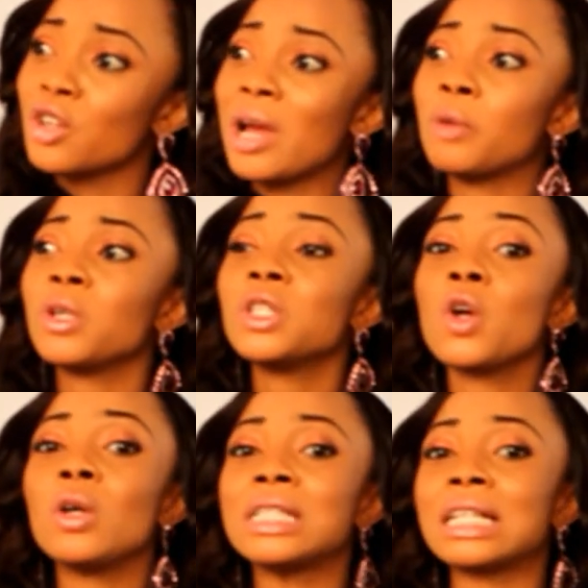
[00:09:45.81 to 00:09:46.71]
You know, I
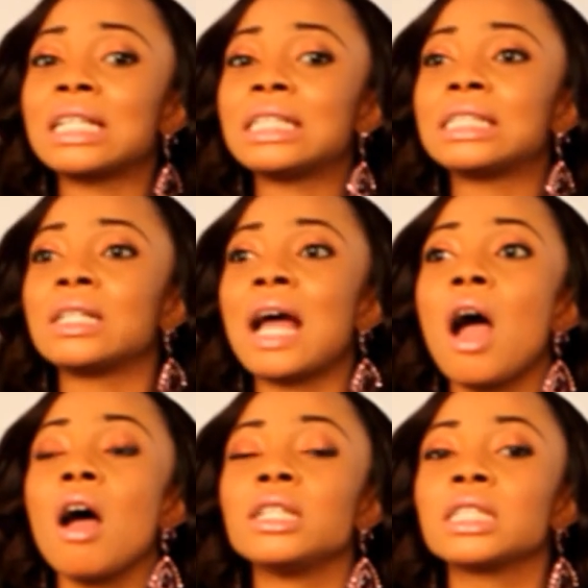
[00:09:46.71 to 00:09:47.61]
wasn't contacted to
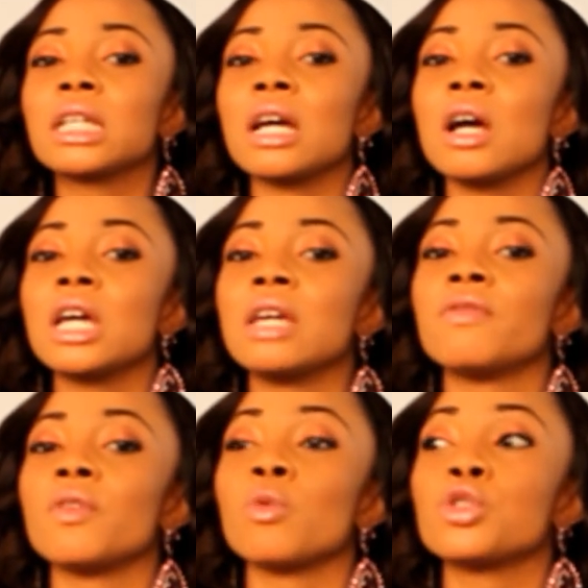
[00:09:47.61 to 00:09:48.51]
ask if
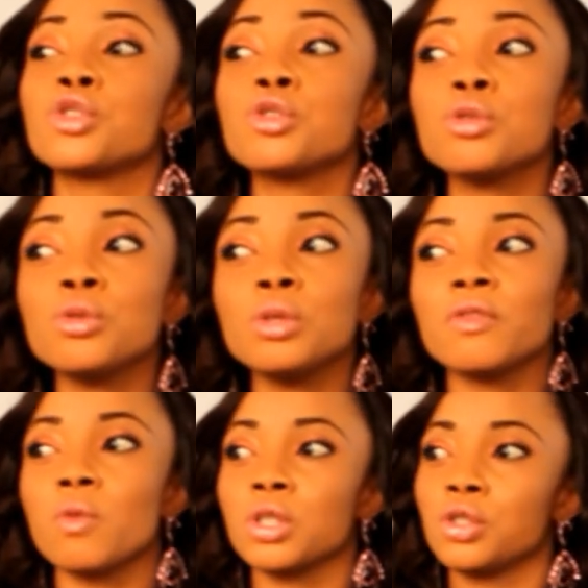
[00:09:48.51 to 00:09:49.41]
it was true,
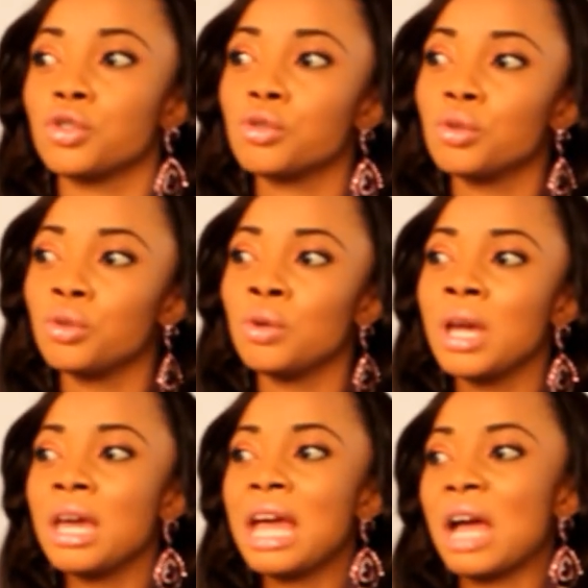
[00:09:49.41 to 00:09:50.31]
if it wasn't true,
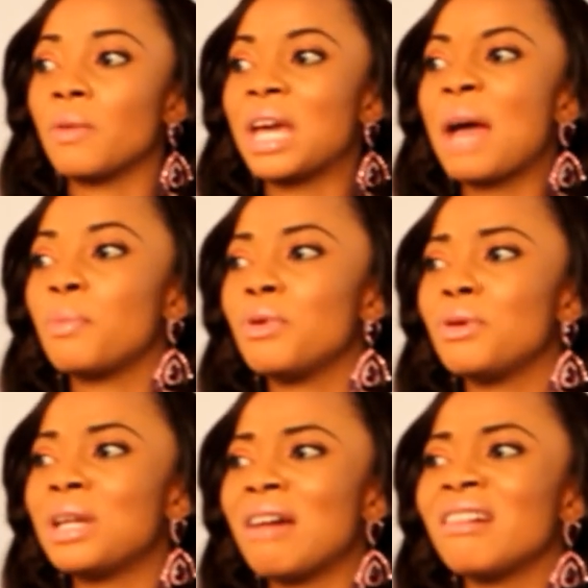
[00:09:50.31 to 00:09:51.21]
how it
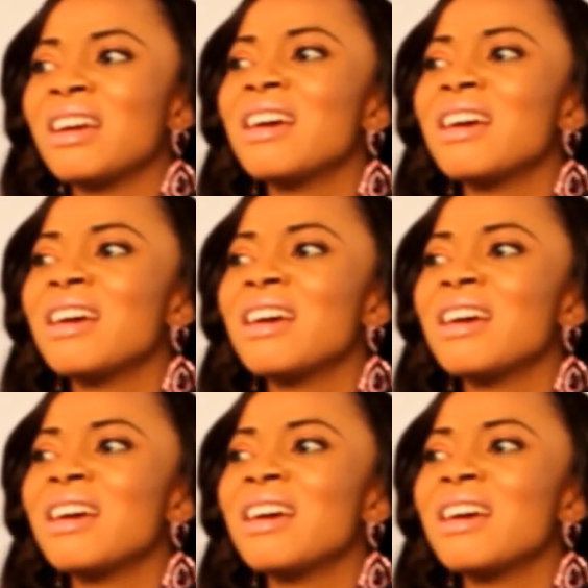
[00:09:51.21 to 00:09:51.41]
happened, how...